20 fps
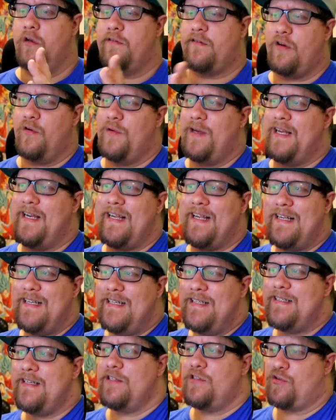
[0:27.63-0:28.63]
So it
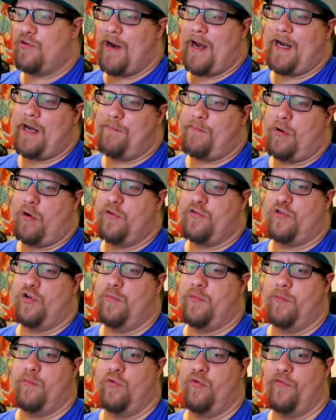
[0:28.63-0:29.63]
is a Dragon Ball
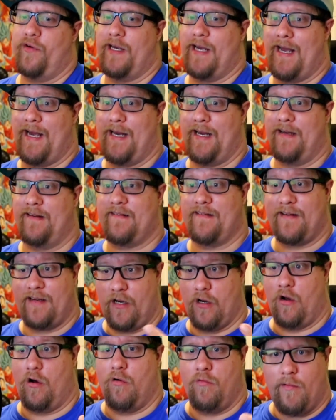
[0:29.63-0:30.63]
Super movie, and it's,
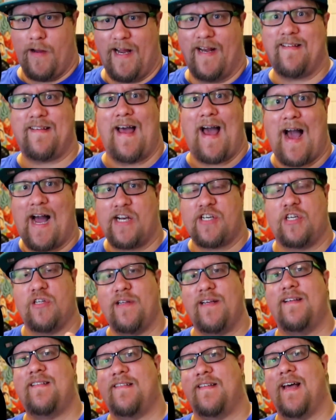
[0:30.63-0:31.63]
it's
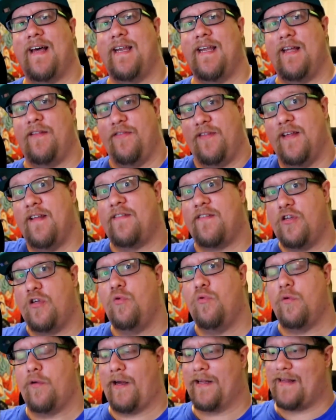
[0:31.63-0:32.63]
actually set in this
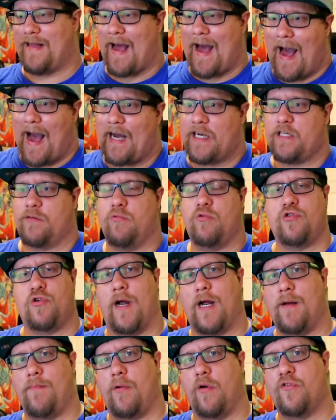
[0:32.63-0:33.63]
unit, like the actual
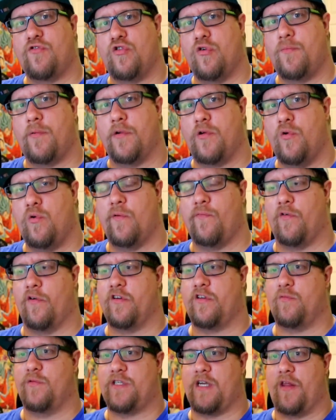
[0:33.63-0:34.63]
Dragon Ball Super
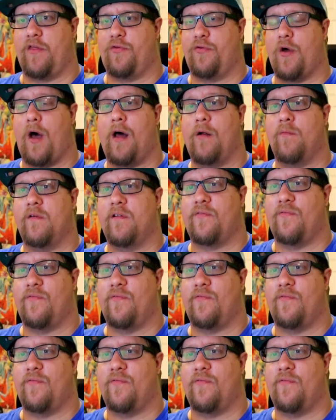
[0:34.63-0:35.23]
universe, which I thought was